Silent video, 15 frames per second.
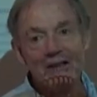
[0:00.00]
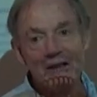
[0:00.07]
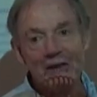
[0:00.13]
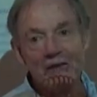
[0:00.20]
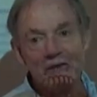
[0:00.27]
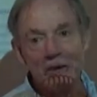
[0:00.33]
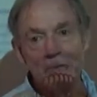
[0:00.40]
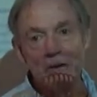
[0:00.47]

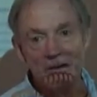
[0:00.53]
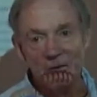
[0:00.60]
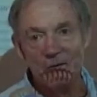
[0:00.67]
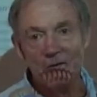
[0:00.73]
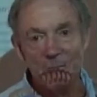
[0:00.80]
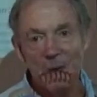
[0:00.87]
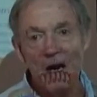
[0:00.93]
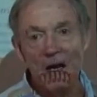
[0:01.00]
That's something that was
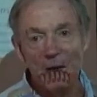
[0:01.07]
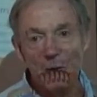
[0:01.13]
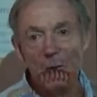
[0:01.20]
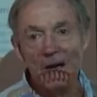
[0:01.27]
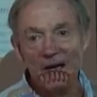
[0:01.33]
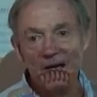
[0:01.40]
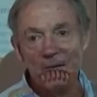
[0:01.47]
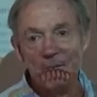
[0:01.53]
a mile
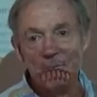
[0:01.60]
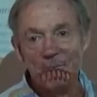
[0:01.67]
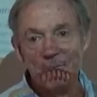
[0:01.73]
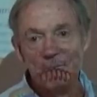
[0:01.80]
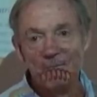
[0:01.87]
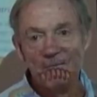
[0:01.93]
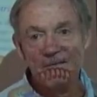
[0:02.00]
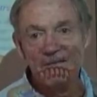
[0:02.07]
away.
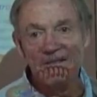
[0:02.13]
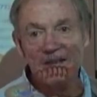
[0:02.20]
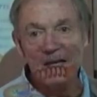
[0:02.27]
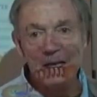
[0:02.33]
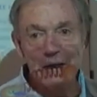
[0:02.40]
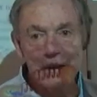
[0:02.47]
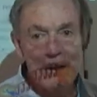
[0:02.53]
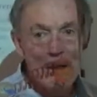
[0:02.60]

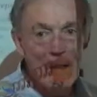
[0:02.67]
Okay?